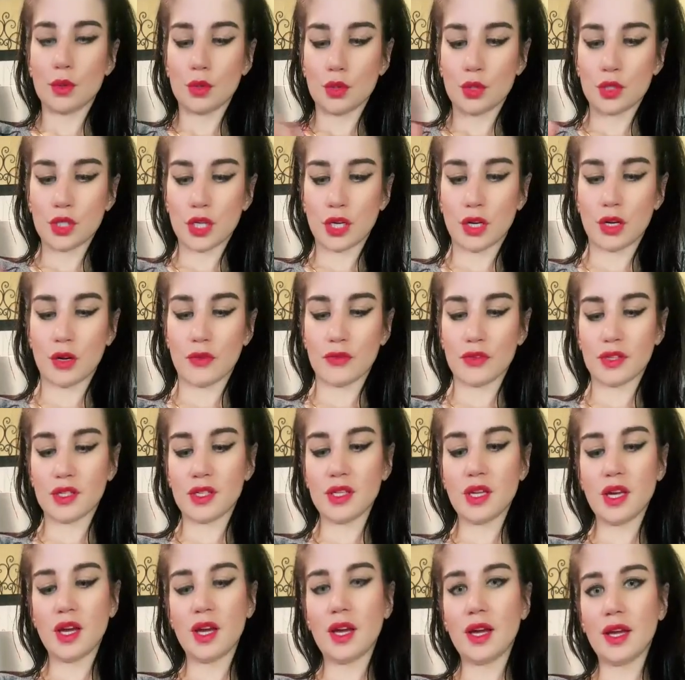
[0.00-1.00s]
Shake it off the
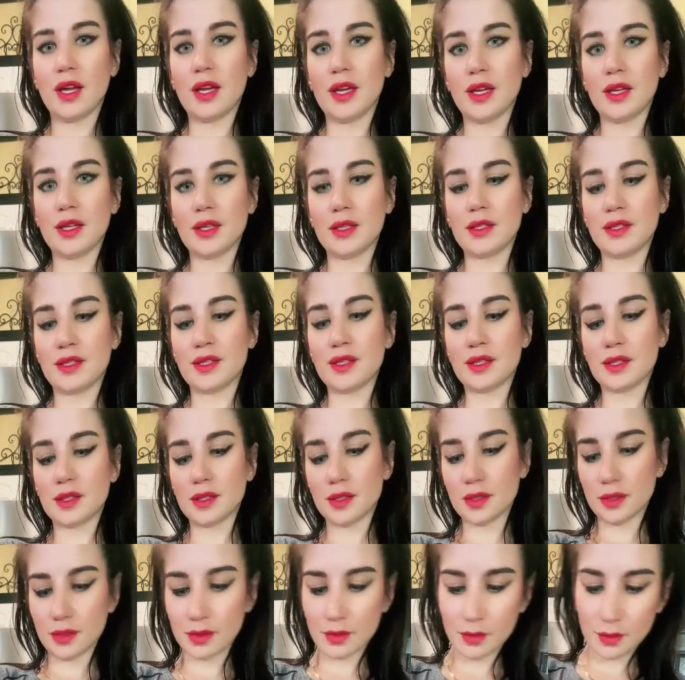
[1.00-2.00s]

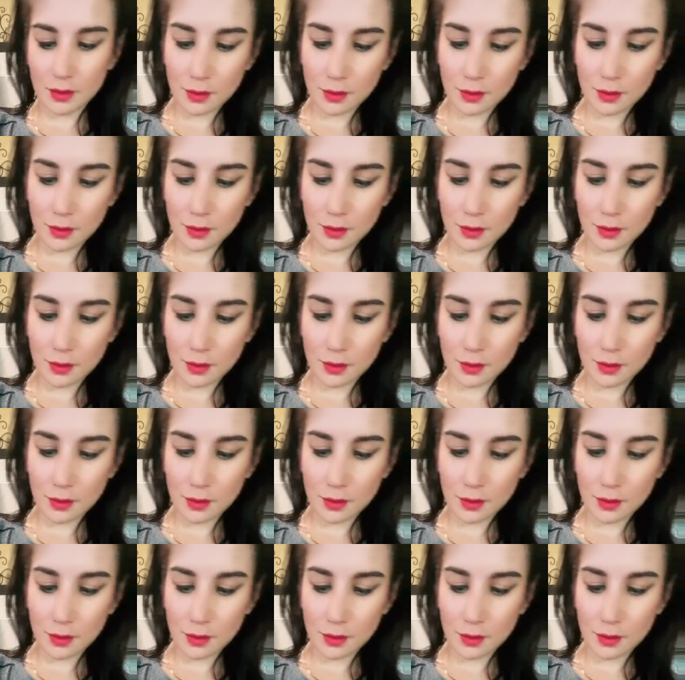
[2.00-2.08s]
sides.